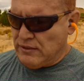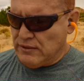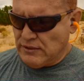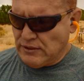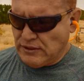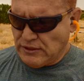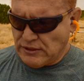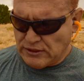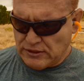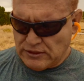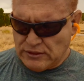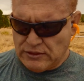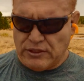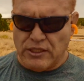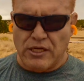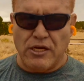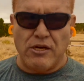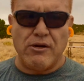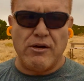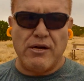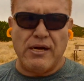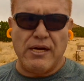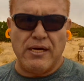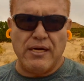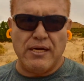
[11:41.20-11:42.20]

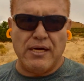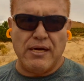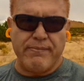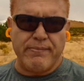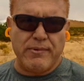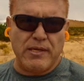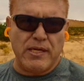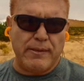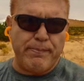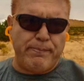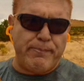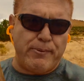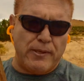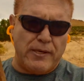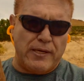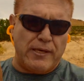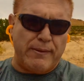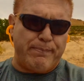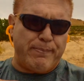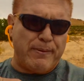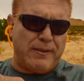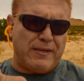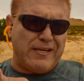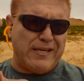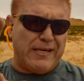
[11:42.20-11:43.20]
So I'm gonna put up
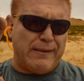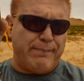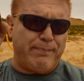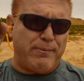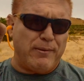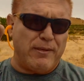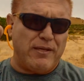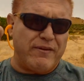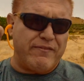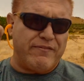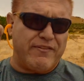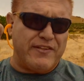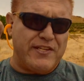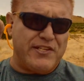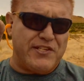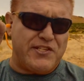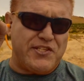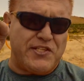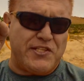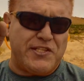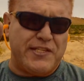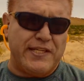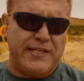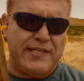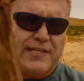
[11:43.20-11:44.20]
a couple of these
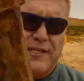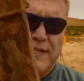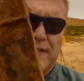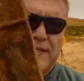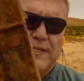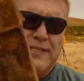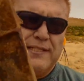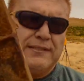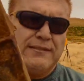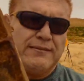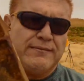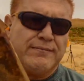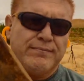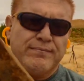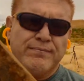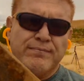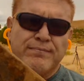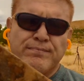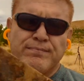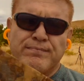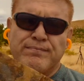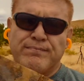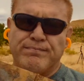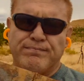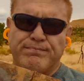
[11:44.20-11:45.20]
steel
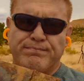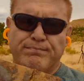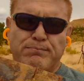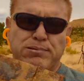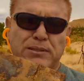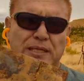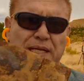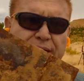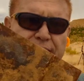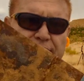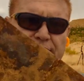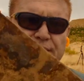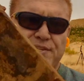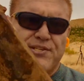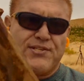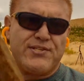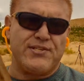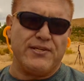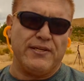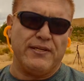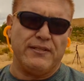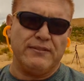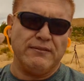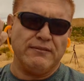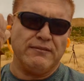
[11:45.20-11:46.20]

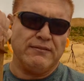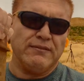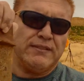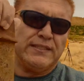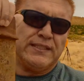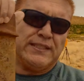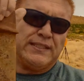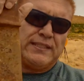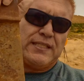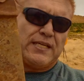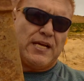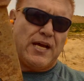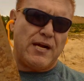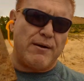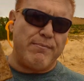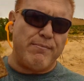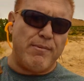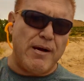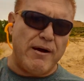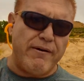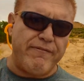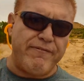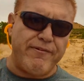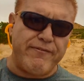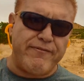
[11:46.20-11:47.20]
plates. Got them
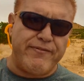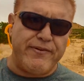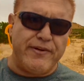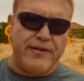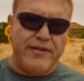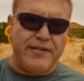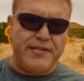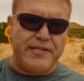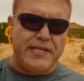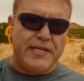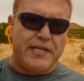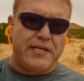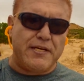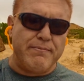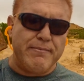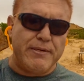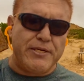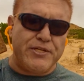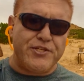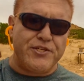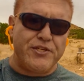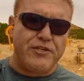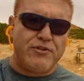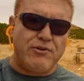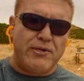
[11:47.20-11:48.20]
off of a
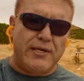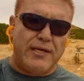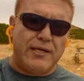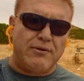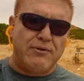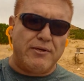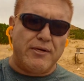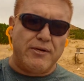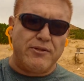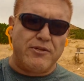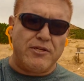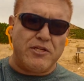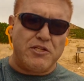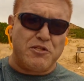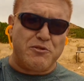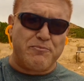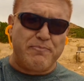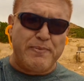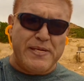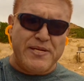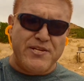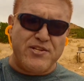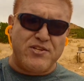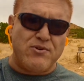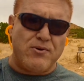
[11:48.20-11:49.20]
decommissioned railroad that's
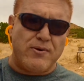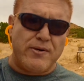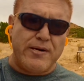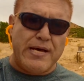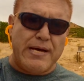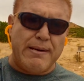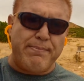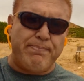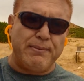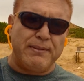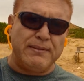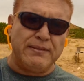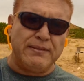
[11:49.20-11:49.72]
been torn up.